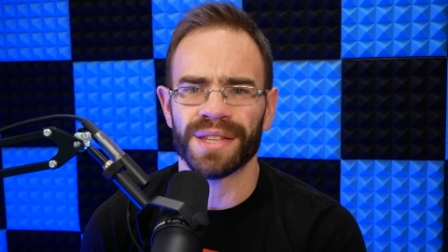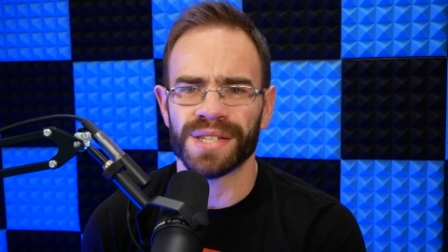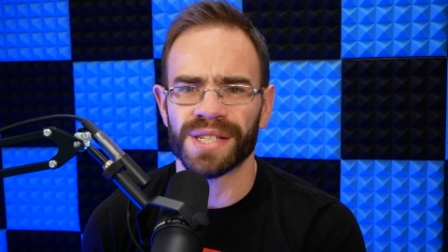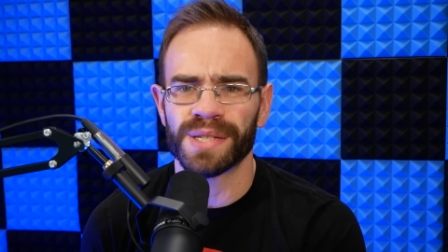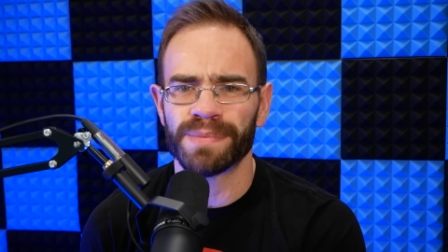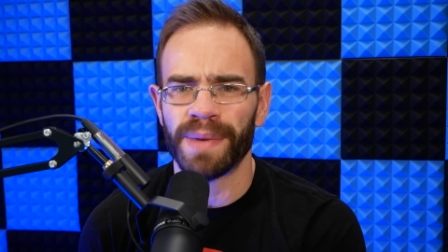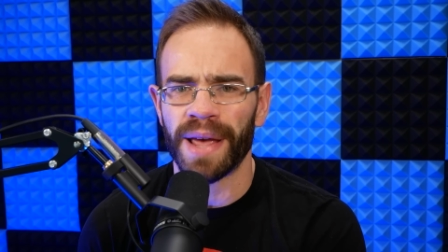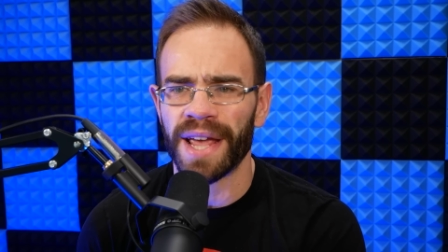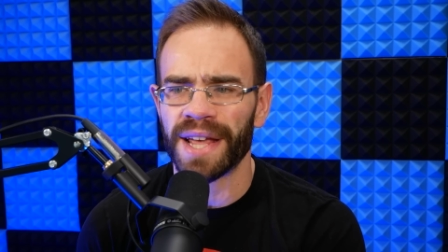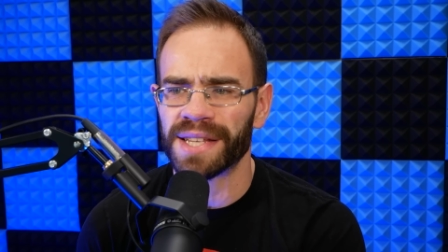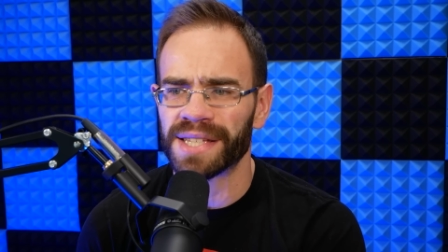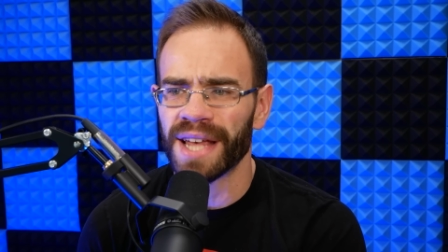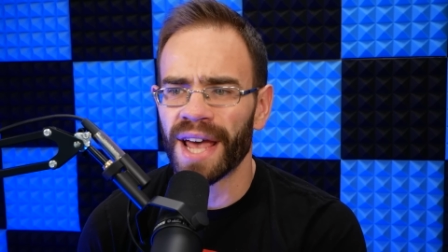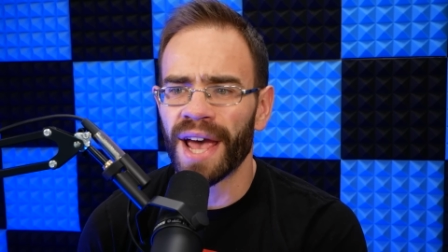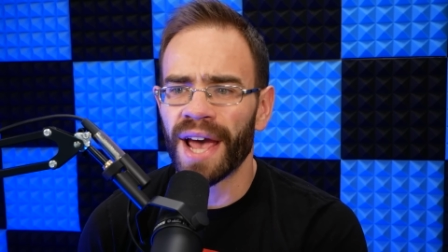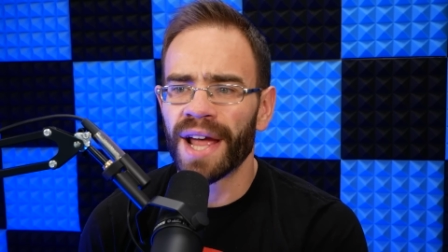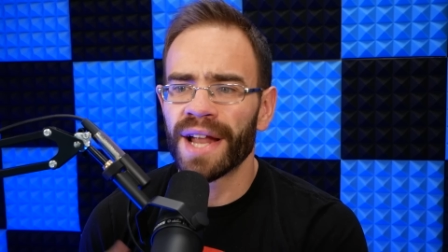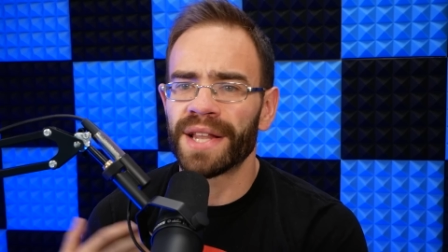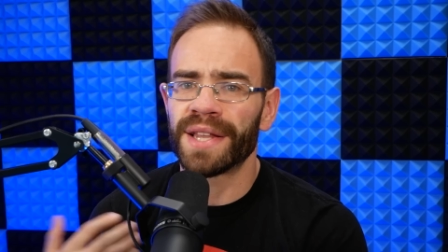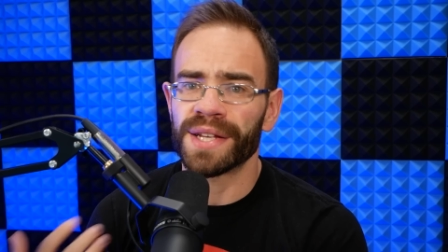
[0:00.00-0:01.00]
the space,
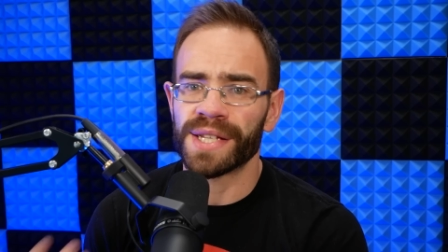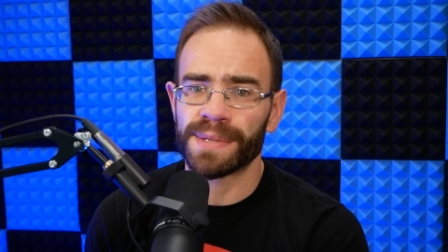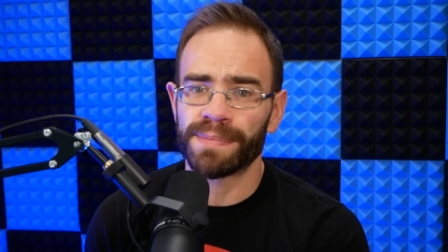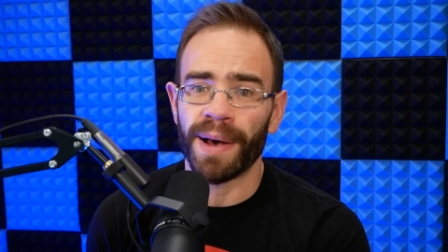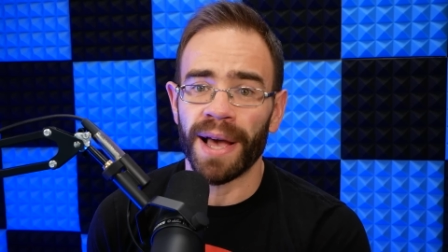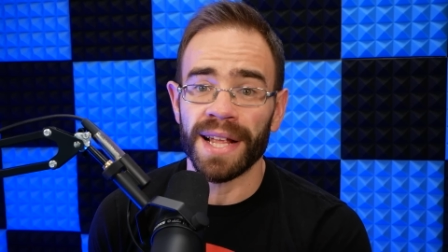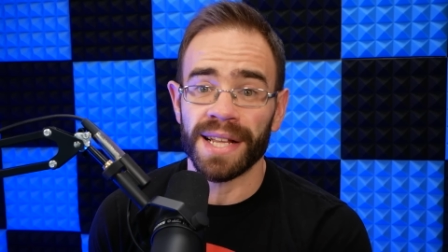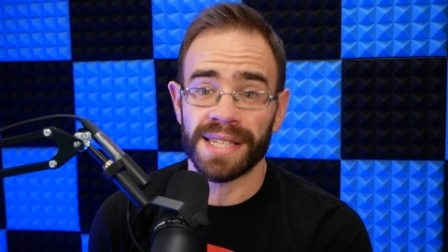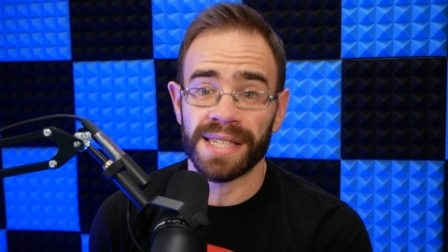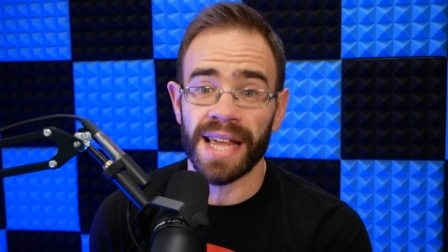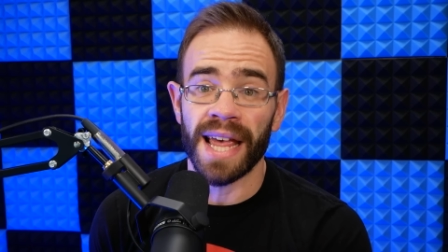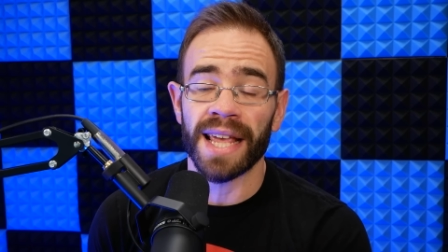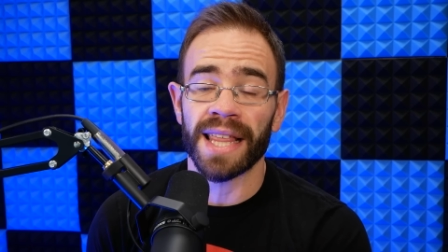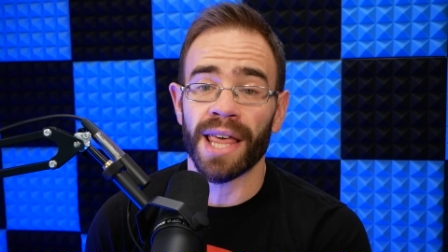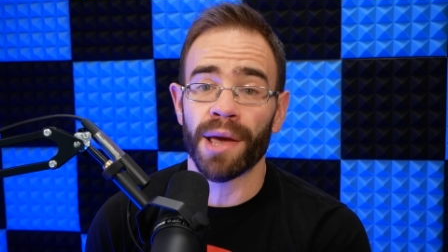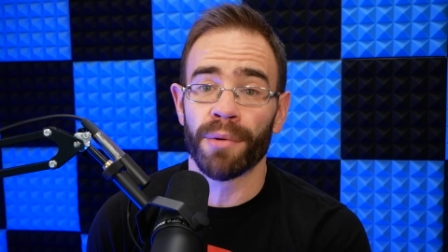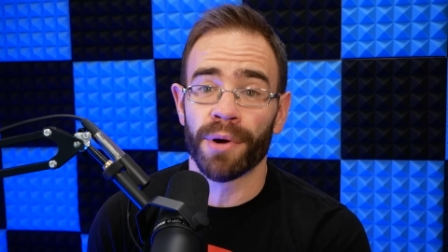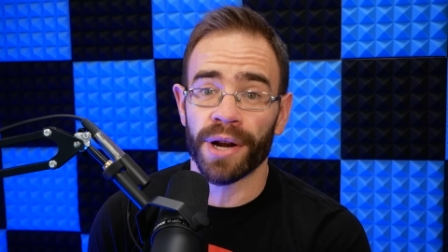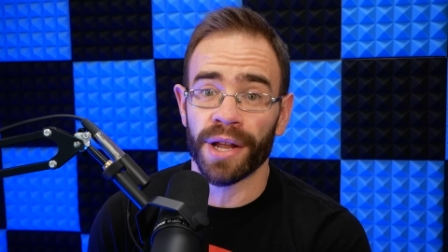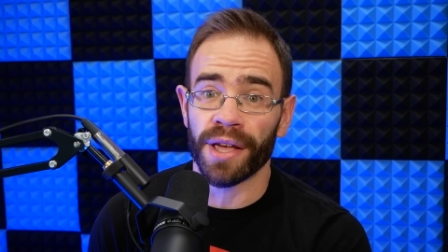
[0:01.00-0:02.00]
despite saying
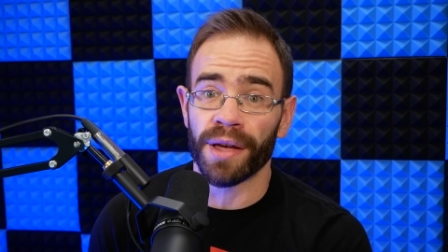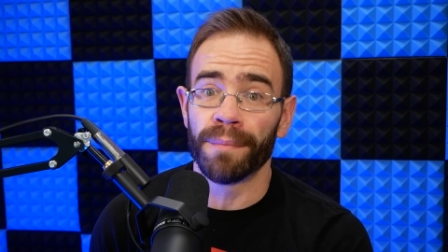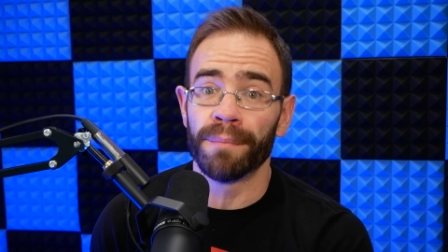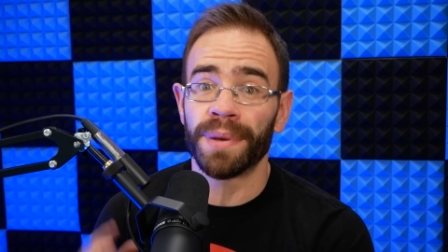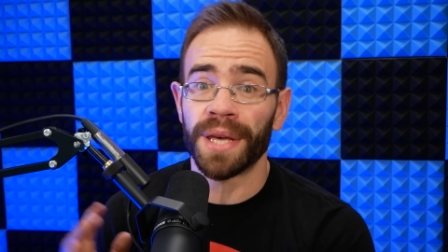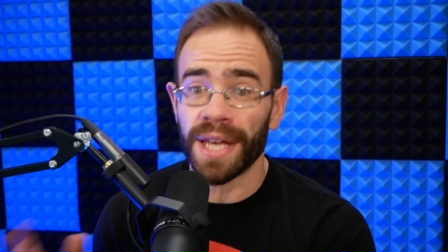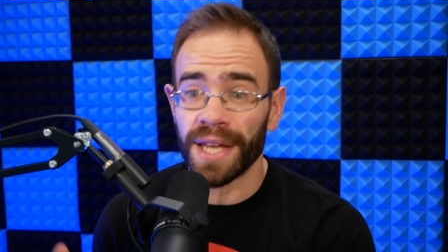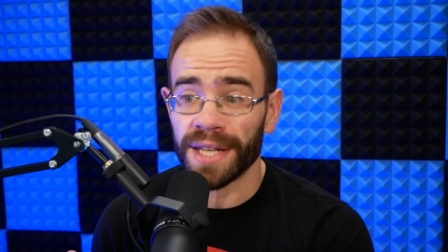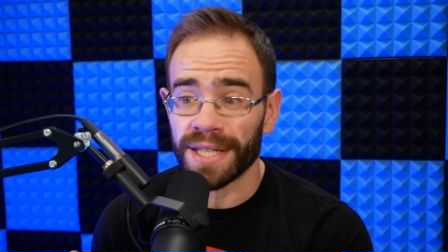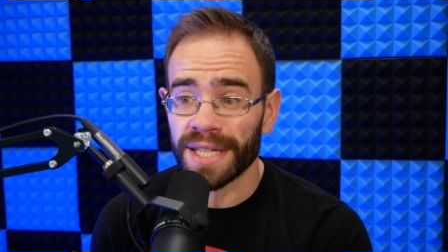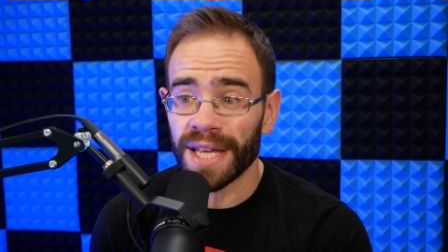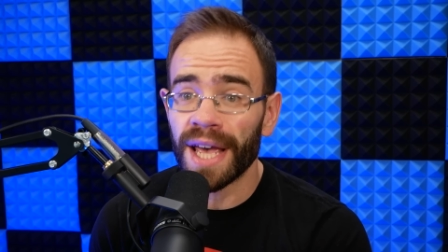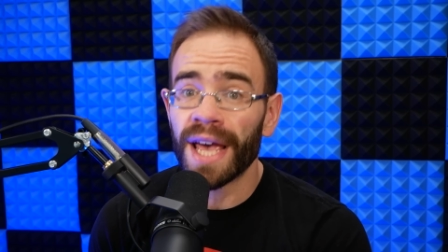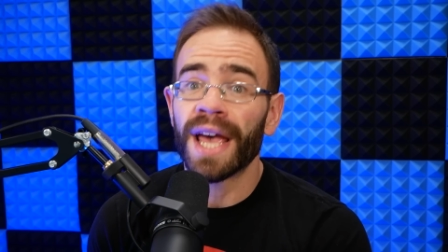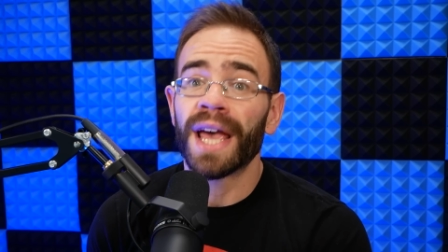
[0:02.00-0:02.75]
they were going to compete